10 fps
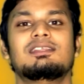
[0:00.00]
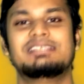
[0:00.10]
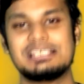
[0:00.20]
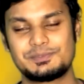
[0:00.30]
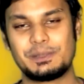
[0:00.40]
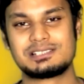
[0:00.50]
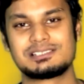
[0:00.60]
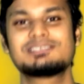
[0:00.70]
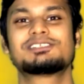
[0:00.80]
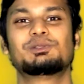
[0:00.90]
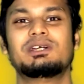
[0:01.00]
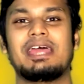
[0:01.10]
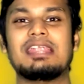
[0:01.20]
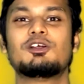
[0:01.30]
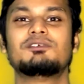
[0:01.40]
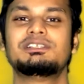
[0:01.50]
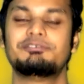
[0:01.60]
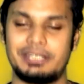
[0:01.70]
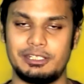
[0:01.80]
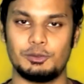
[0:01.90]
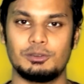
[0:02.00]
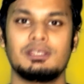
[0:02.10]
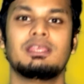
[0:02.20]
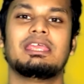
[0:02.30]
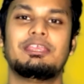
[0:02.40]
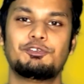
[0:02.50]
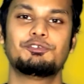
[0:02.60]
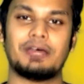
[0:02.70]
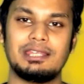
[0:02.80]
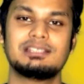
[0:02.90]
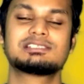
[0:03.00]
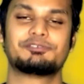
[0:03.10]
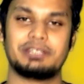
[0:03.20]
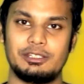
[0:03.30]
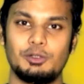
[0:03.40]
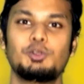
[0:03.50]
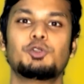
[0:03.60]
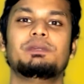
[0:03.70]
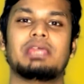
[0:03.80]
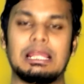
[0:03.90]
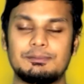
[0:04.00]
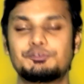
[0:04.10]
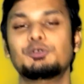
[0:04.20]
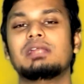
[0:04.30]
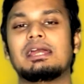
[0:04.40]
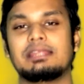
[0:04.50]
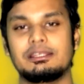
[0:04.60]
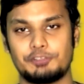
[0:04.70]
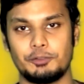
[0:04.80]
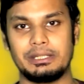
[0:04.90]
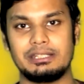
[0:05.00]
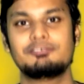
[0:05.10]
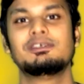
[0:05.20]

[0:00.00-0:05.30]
This brings us to the end of the video. If you find this video to be helpful and informative,